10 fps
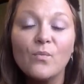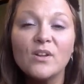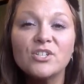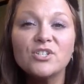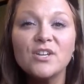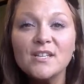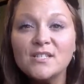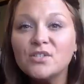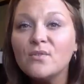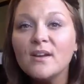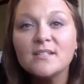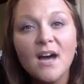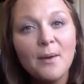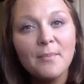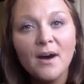when she's doing
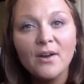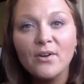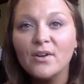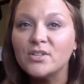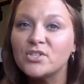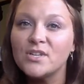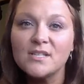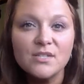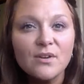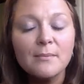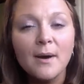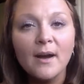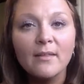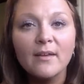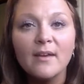Top Model and she's doing
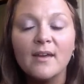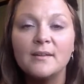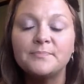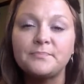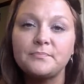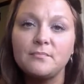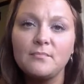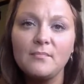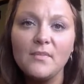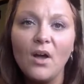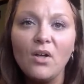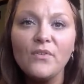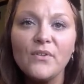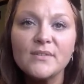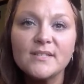modeling and all
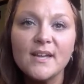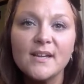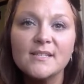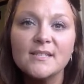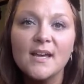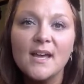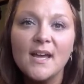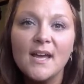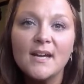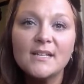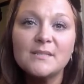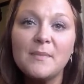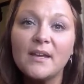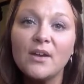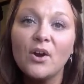of those things, it's
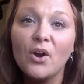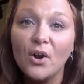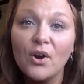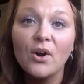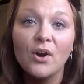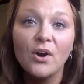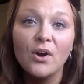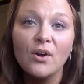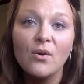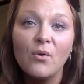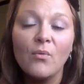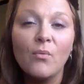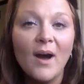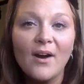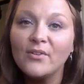making her
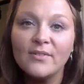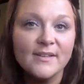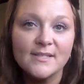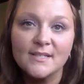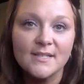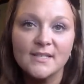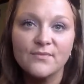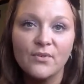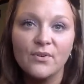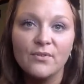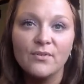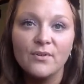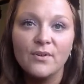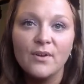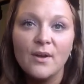wildly successful.
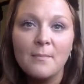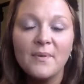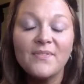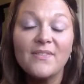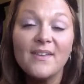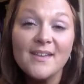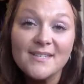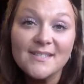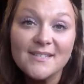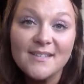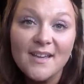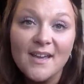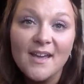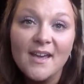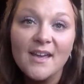But this
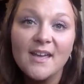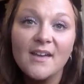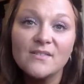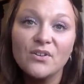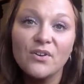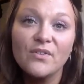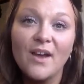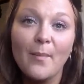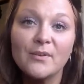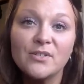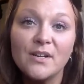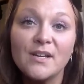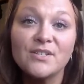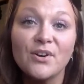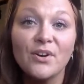gives her the opportunity
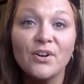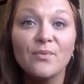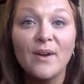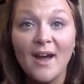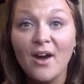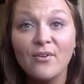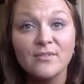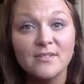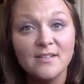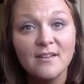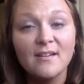to turn it around